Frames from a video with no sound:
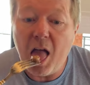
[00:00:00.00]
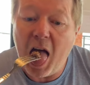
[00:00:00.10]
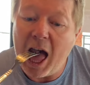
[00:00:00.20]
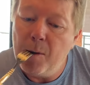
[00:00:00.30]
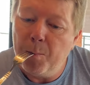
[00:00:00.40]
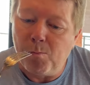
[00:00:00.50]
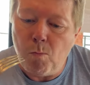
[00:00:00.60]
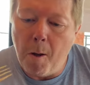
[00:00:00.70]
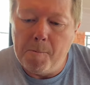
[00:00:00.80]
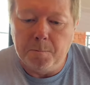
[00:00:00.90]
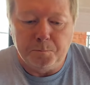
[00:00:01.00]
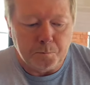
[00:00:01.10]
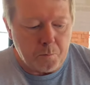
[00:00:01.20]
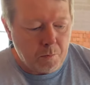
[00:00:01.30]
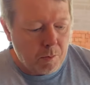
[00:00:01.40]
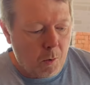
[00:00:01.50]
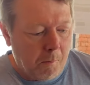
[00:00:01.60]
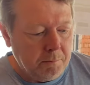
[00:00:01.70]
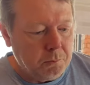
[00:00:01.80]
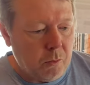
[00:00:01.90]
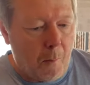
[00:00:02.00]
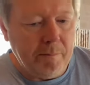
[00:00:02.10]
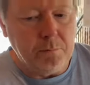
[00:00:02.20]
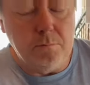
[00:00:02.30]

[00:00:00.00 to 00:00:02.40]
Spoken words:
and it tastes super good. First time I saw this